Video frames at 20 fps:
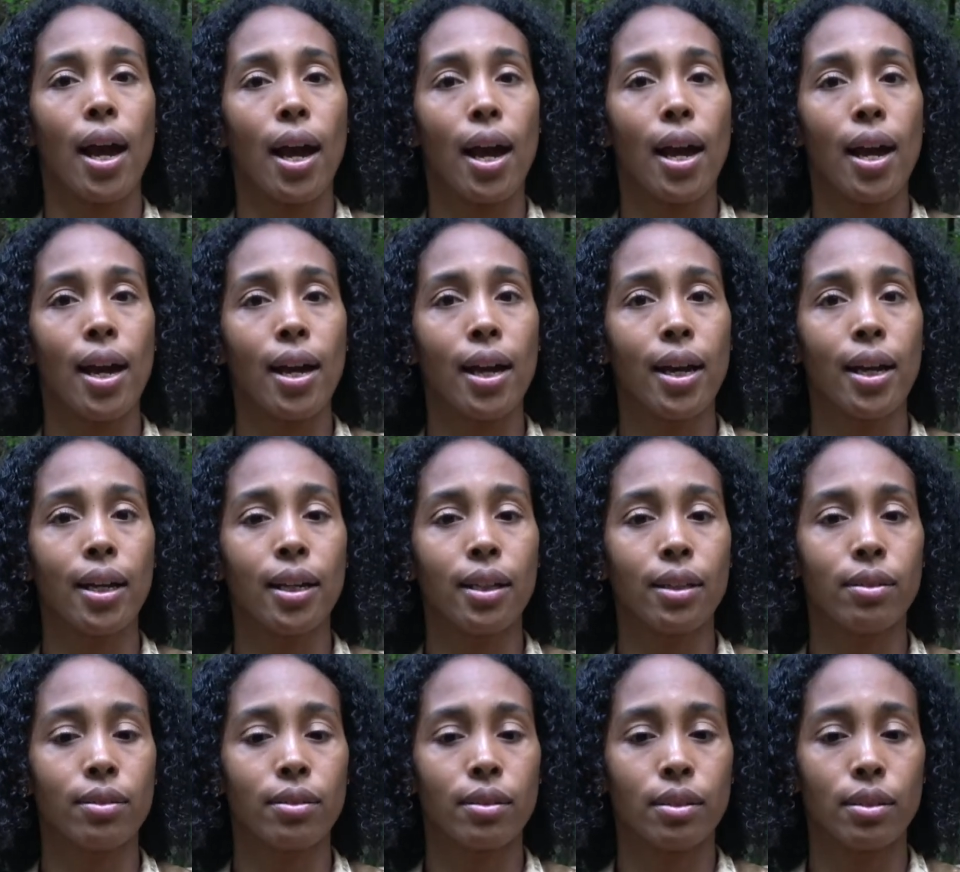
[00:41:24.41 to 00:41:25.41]

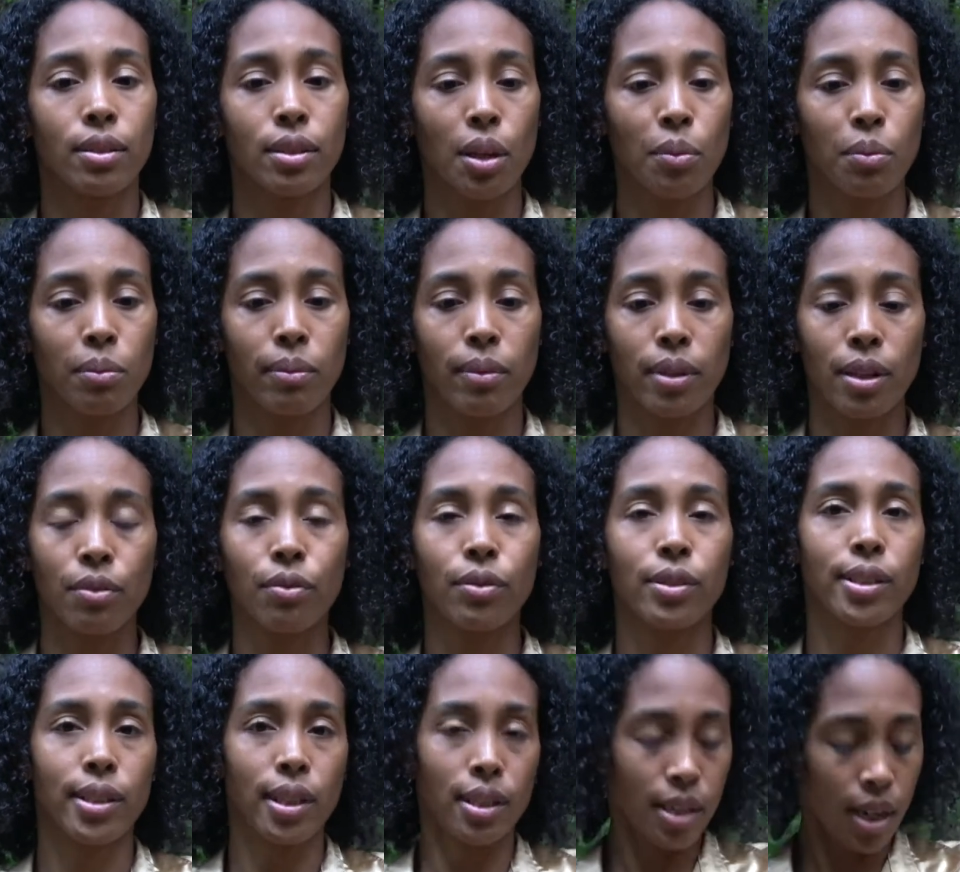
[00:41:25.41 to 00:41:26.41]
And some even
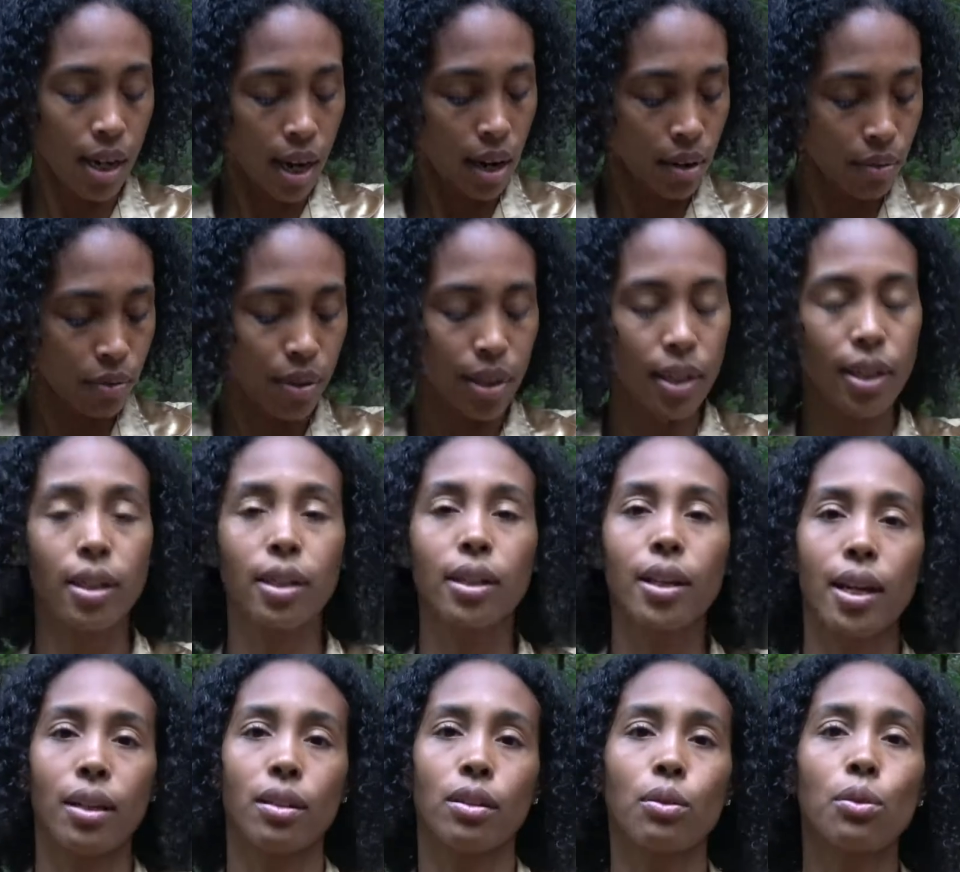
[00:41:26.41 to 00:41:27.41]
said, yeah, I really
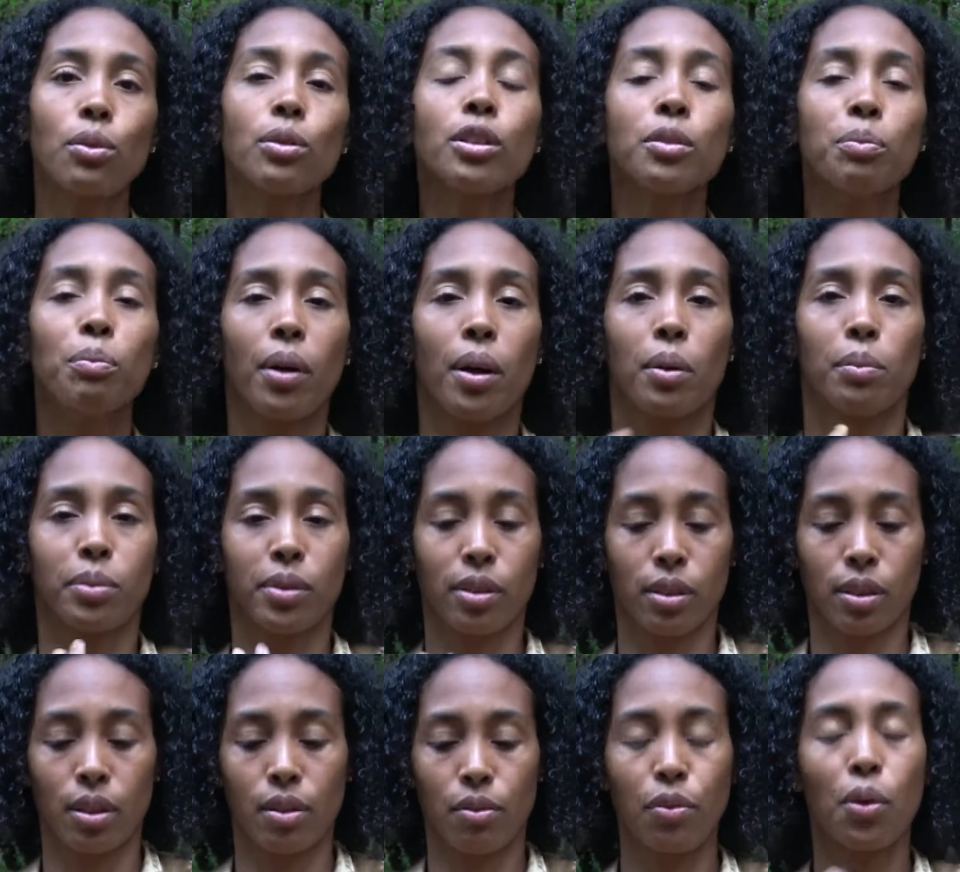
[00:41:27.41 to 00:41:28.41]
get goosebumps
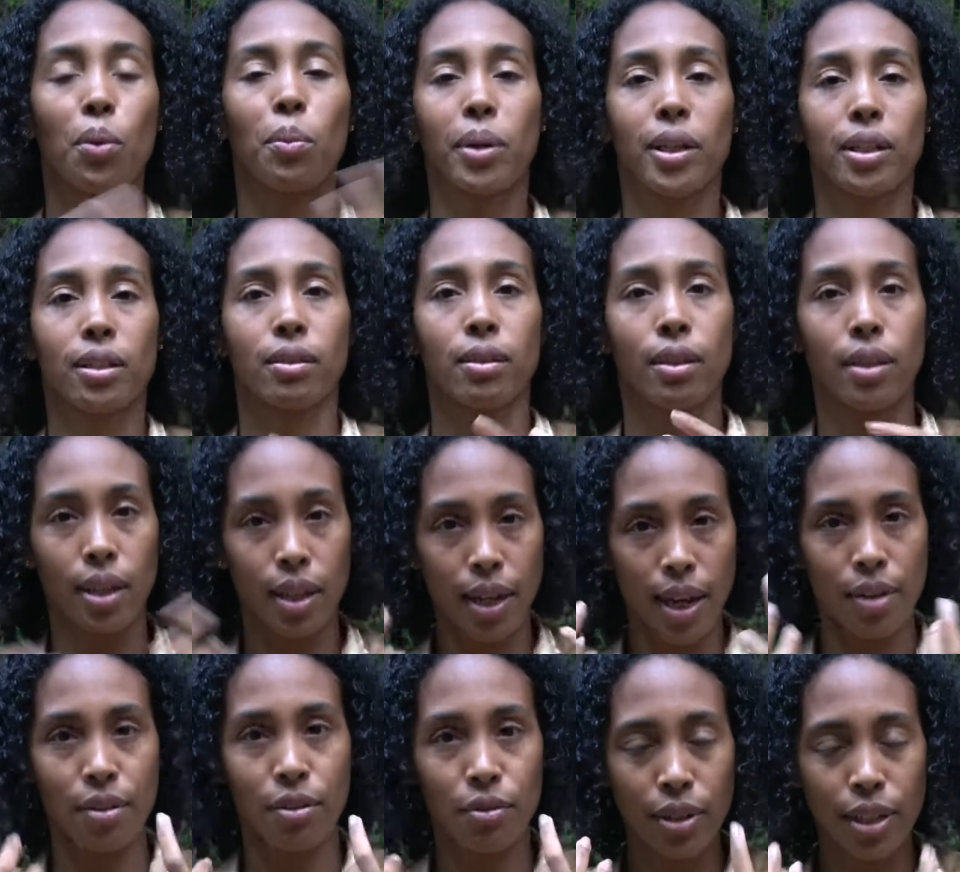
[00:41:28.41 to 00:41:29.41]
from it, that
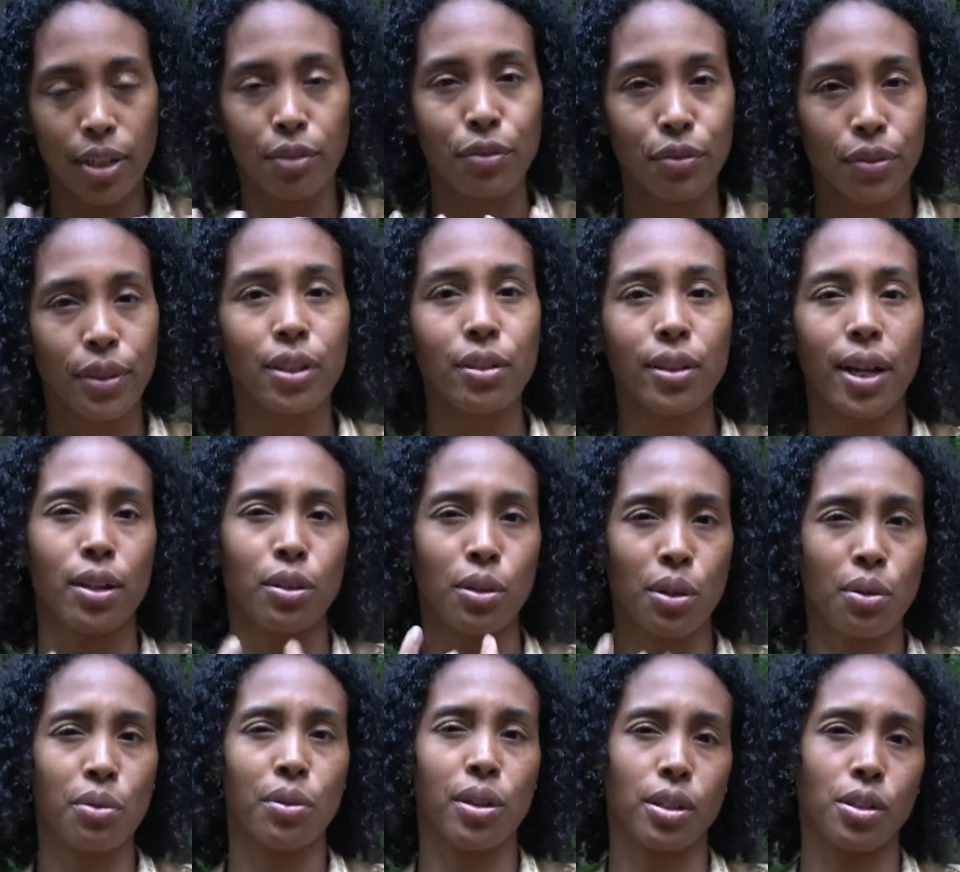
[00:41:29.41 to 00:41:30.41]
I really feel and
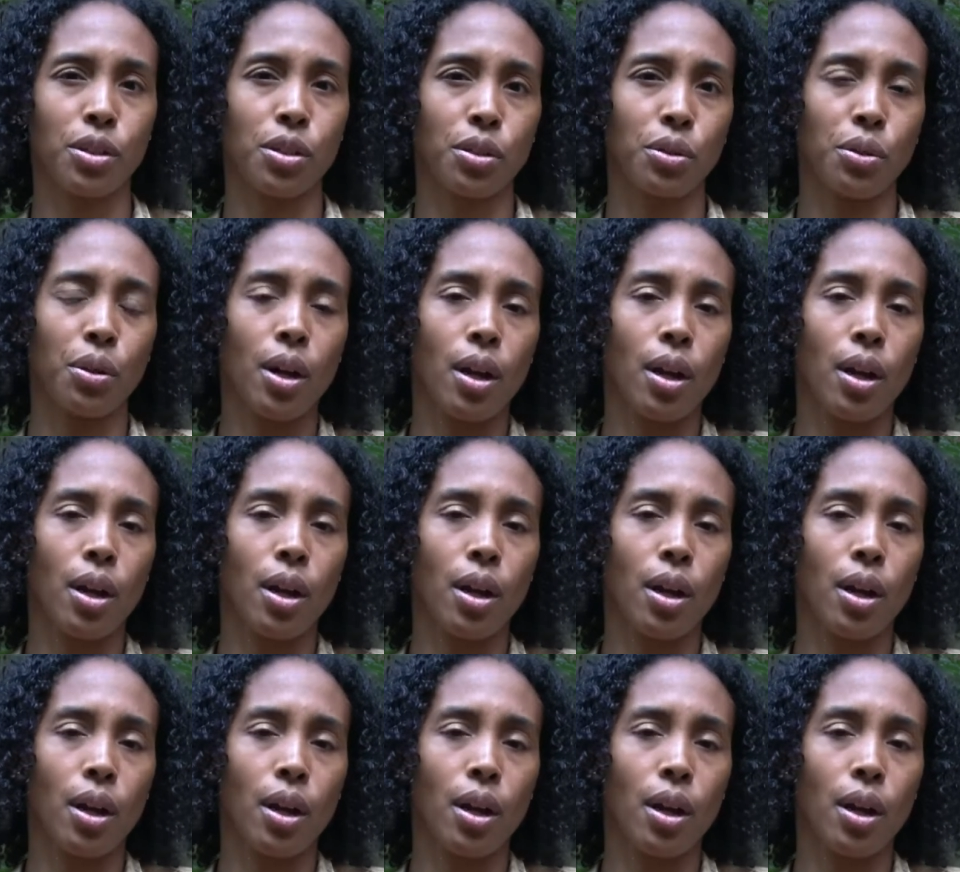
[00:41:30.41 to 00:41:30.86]
know that you